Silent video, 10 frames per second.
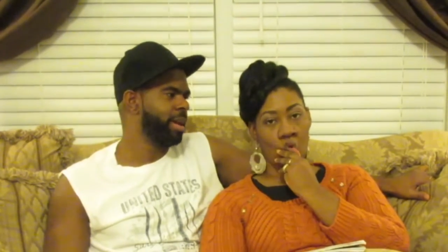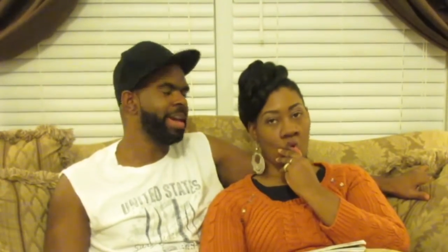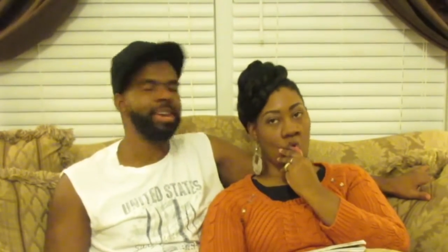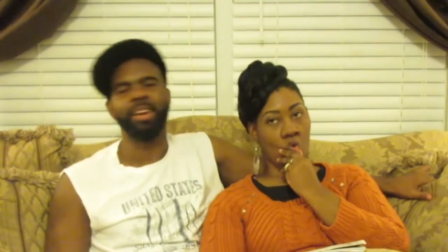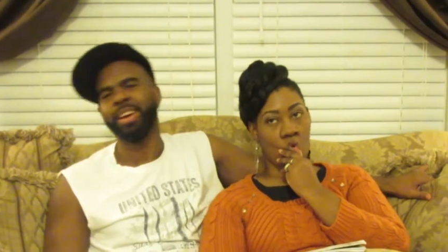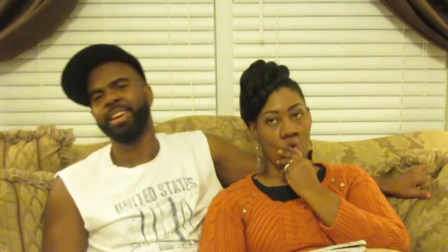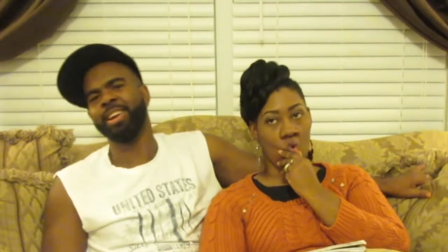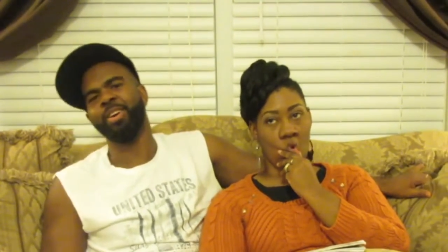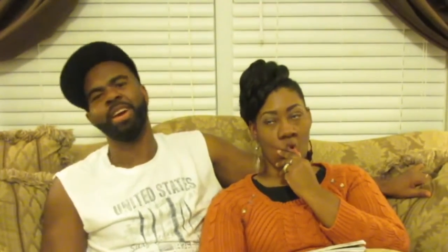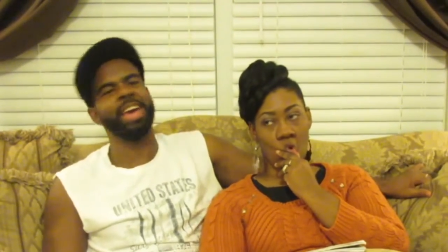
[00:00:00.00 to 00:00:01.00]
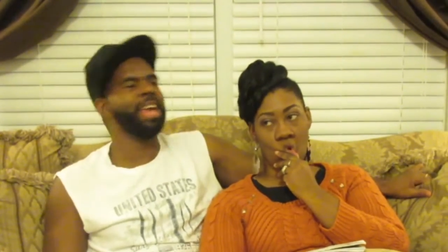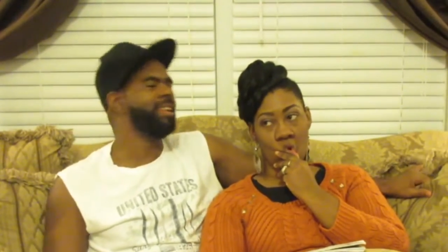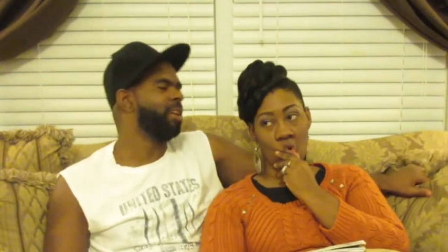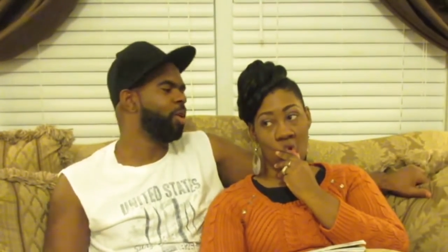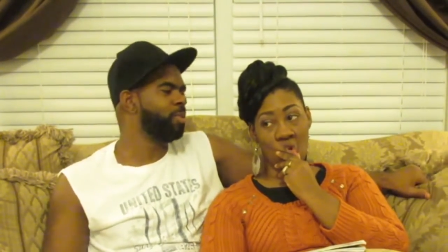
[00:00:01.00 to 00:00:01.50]
Speaker 1: He no, he
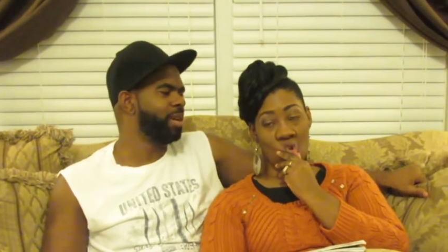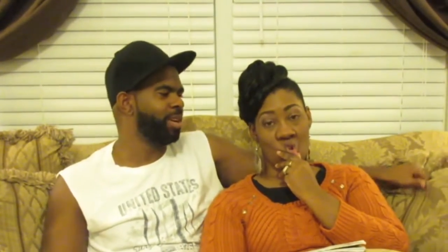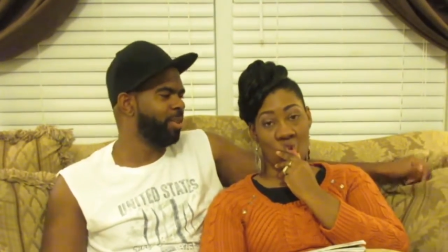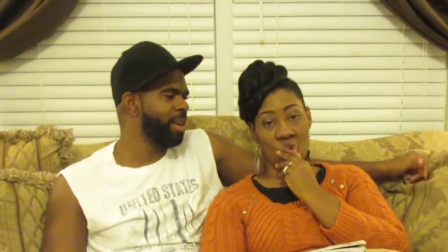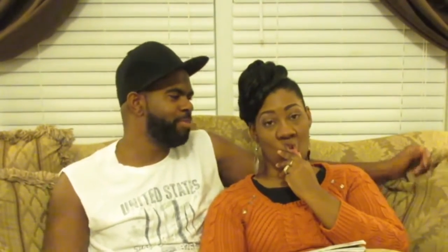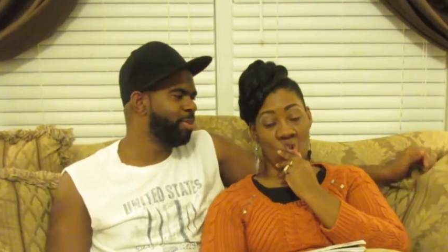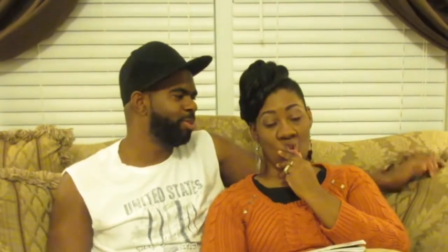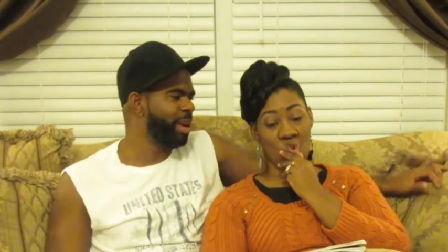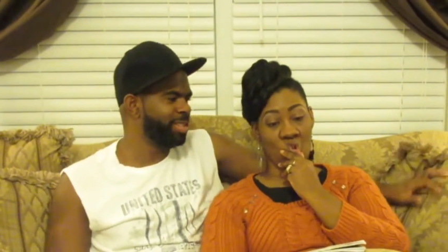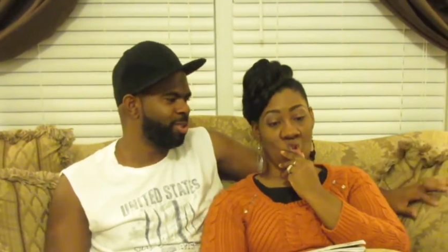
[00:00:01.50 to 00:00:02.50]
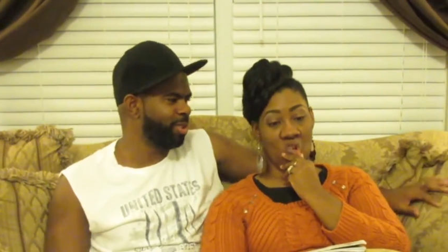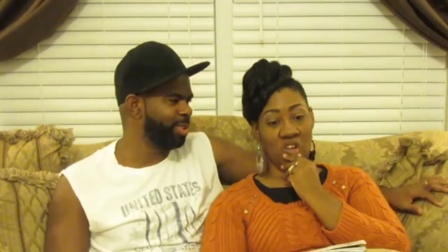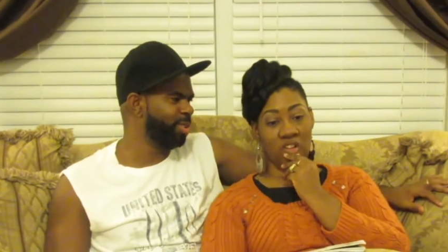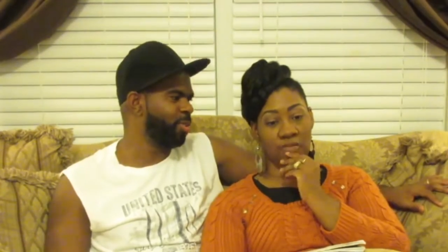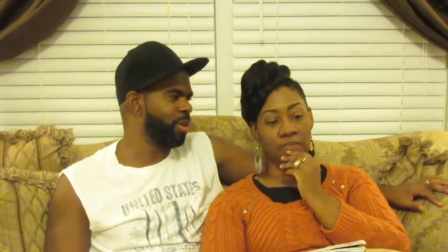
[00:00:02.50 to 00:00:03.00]
didn't even open the door. He pulled that joker
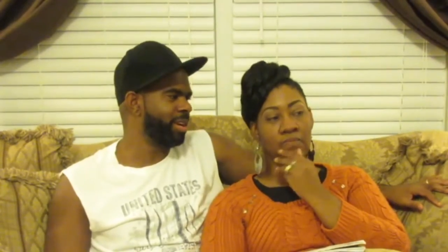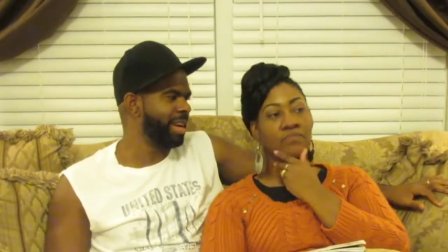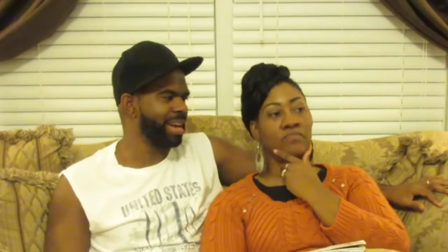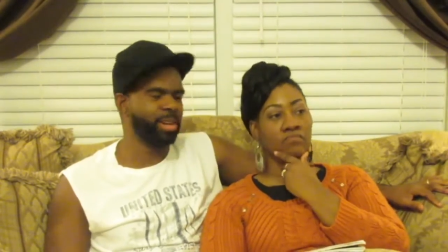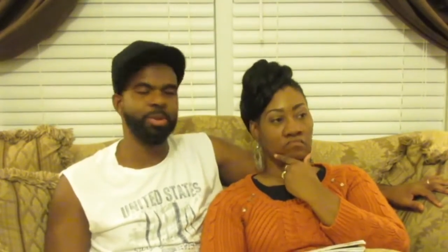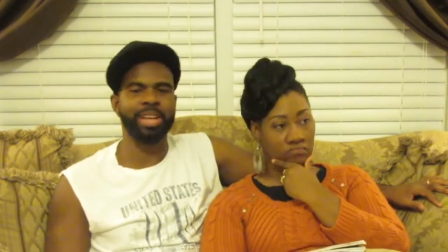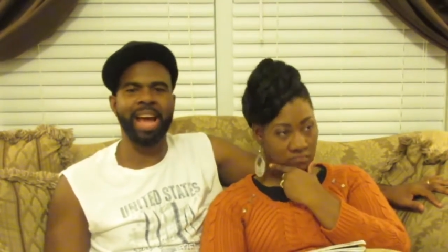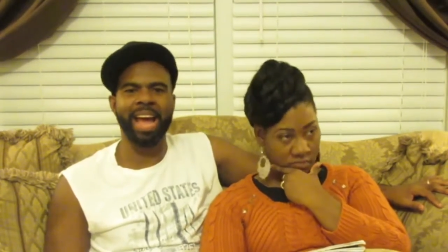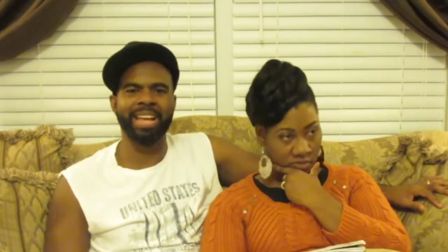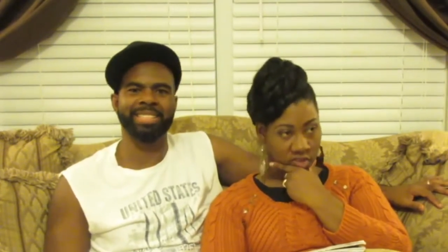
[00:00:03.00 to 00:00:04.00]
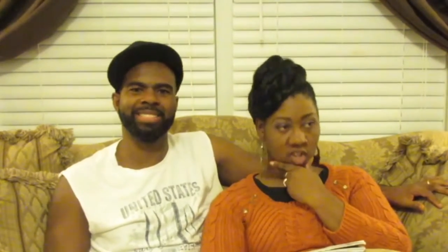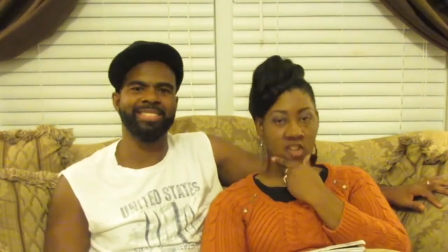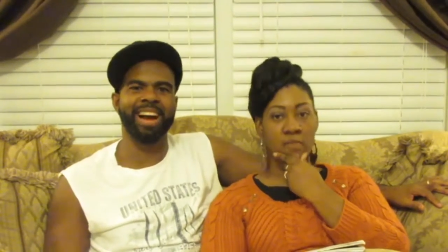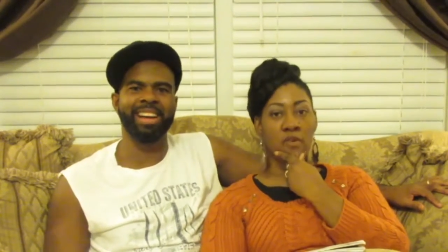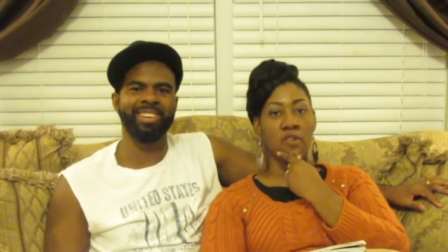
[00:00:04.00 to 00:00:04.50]
through the window like Deuce has.
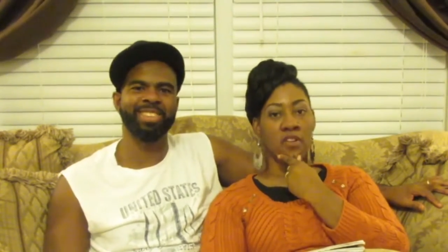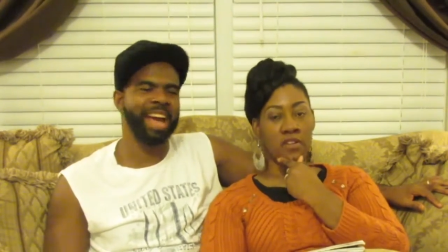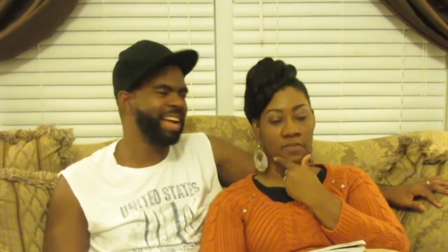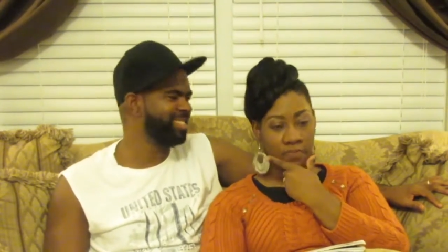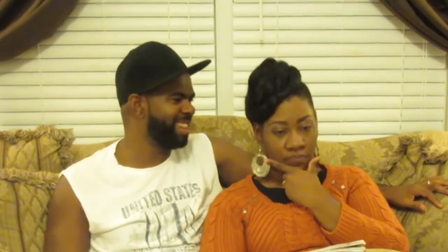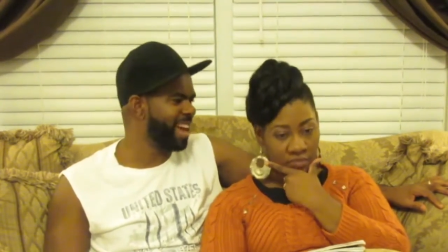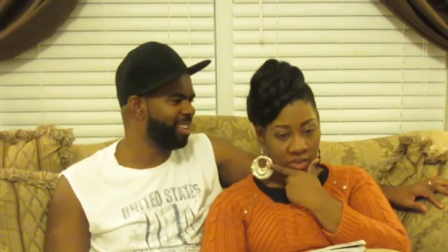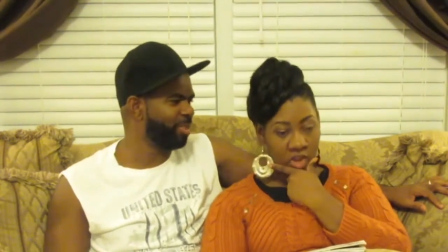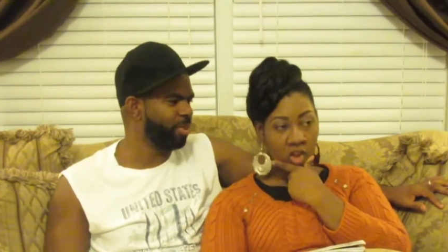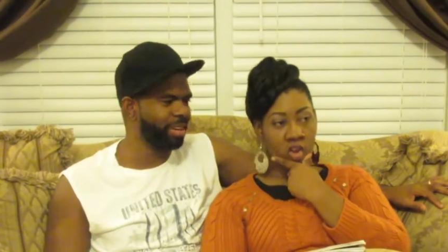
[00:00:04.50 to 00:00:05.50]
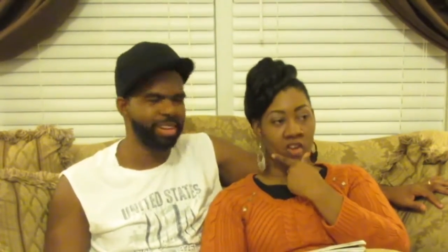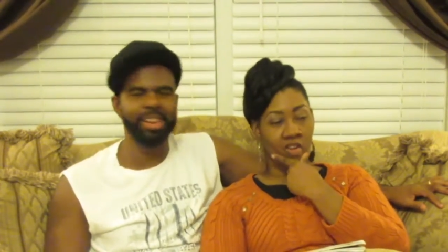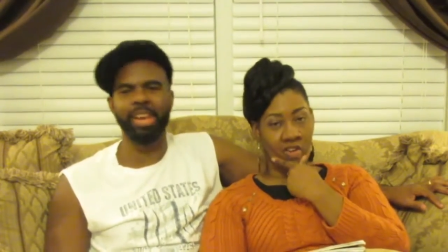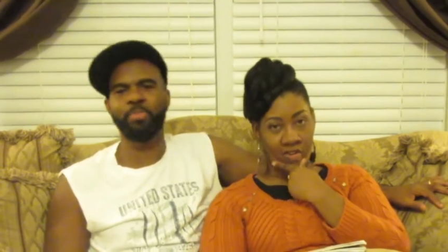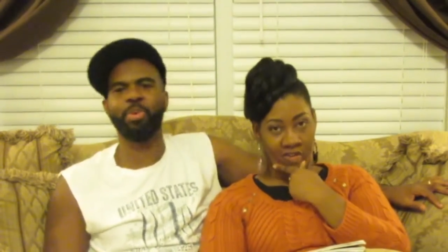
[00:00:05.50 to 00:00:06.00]
You know how Deuce has you got out the window.
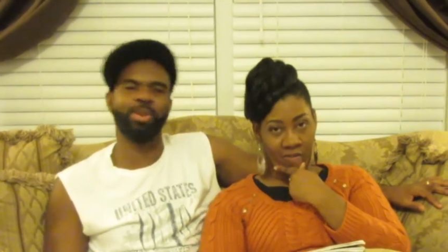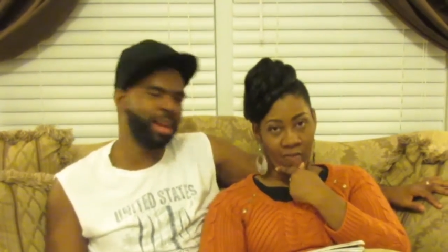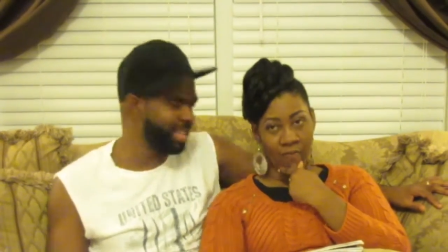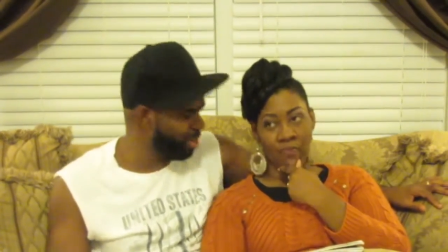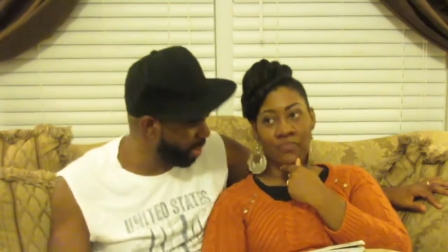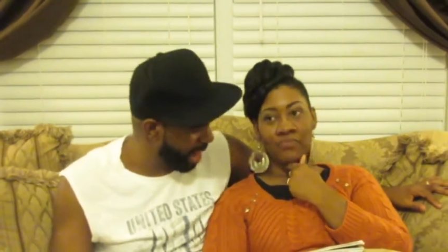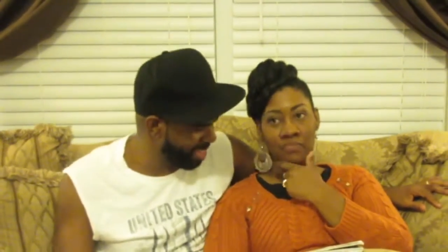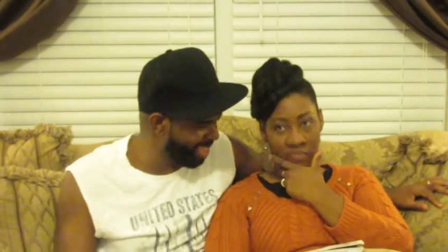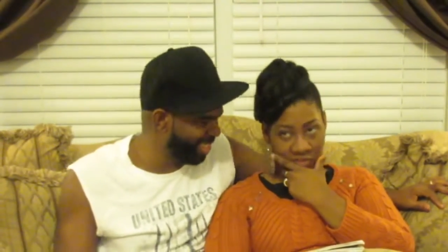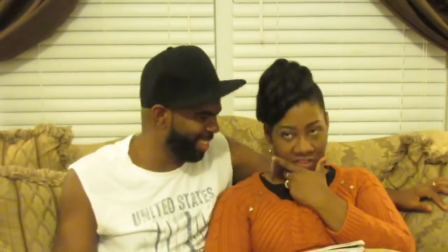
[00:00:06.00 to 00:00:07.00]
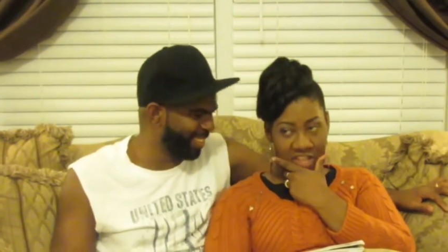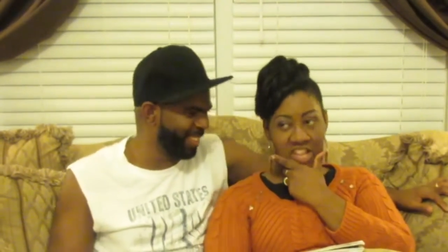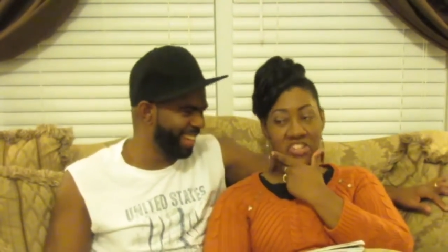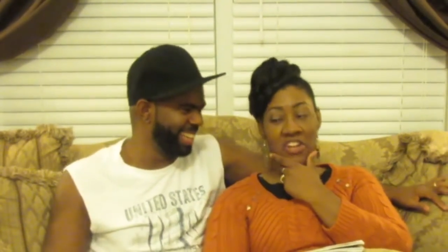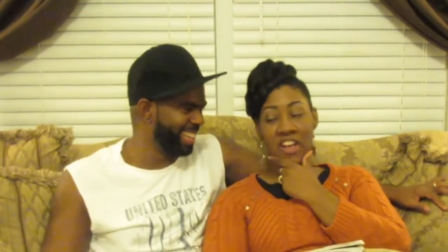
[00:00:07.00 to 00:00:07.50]
He
Speaker 2: pulled that joker out through the window.
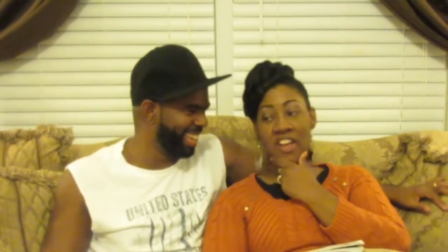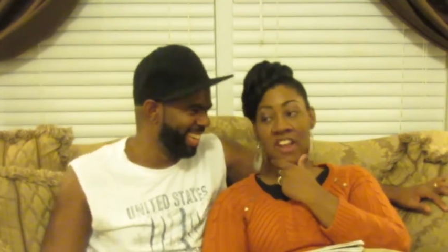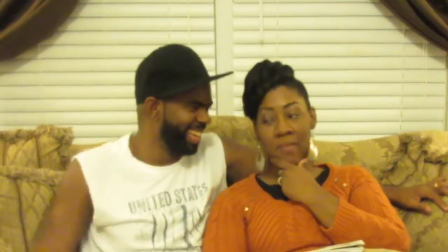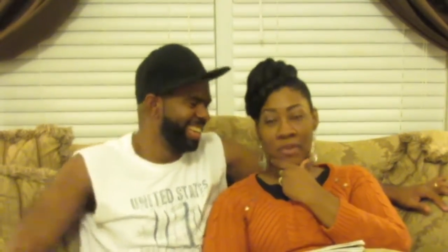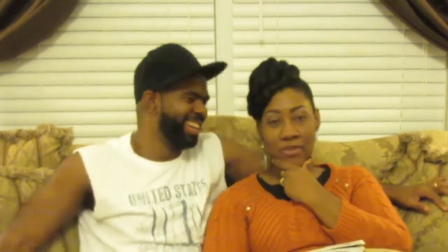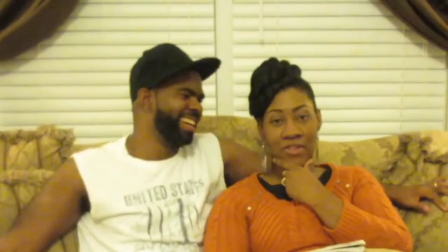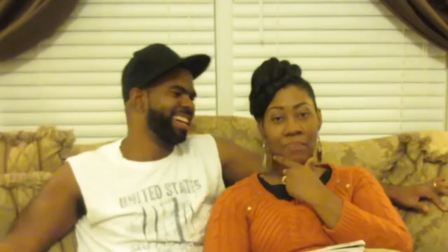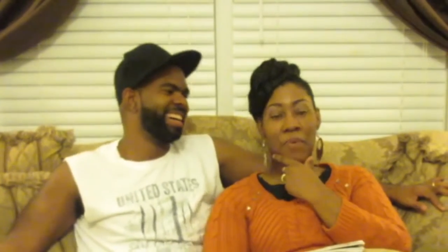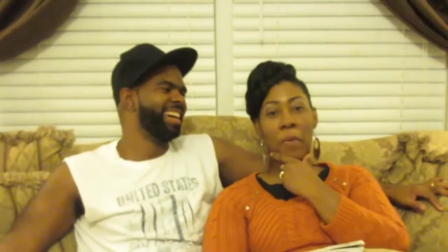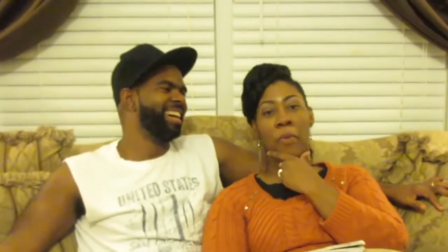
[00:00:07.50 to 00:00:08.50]
They should have had that music.